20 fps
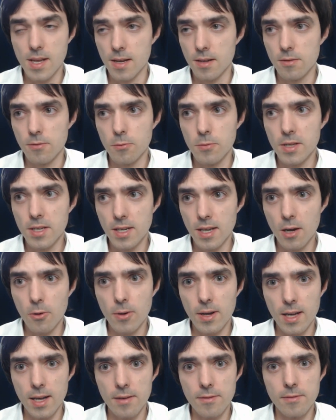we now
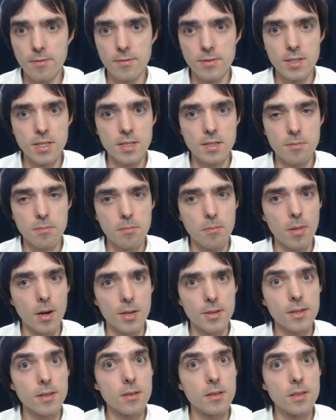have this
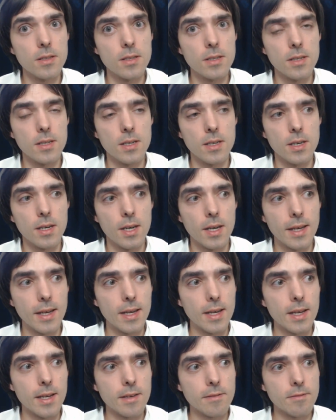battle
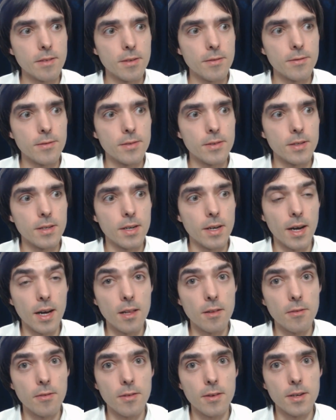with
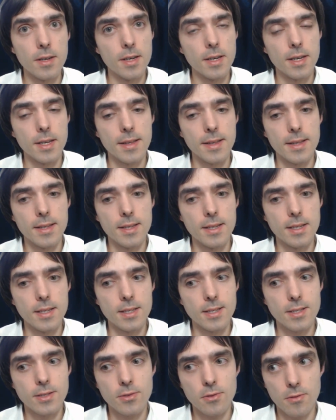health and
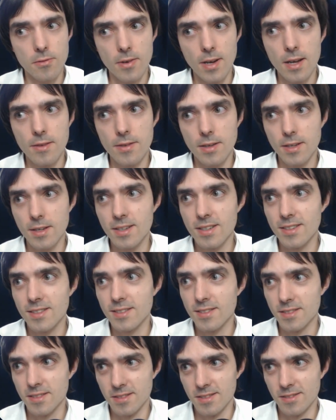
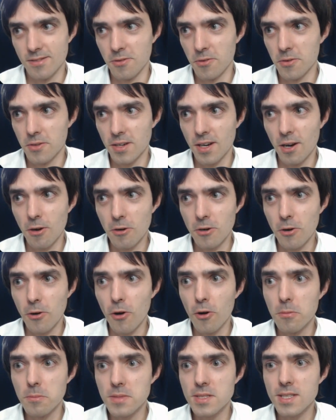surviving on our
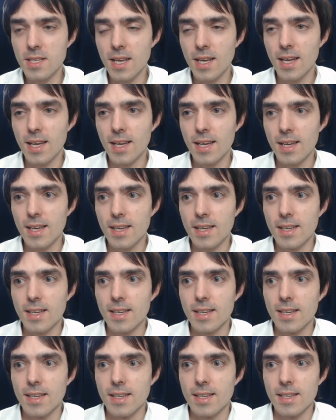homes.
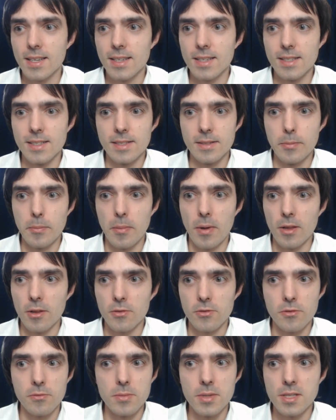A
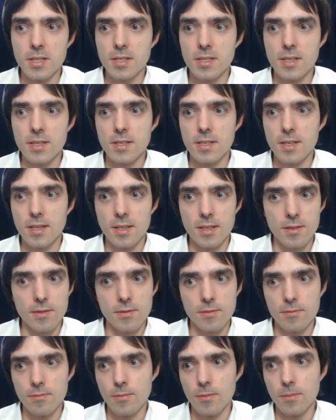lot of businesses
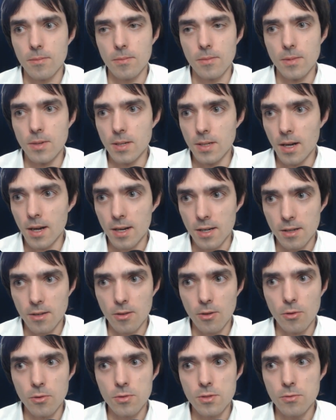are
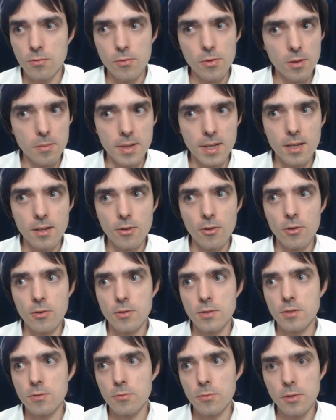closed, will be
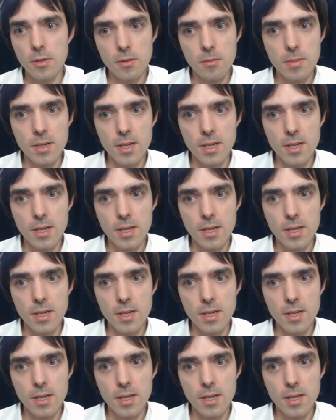closed, will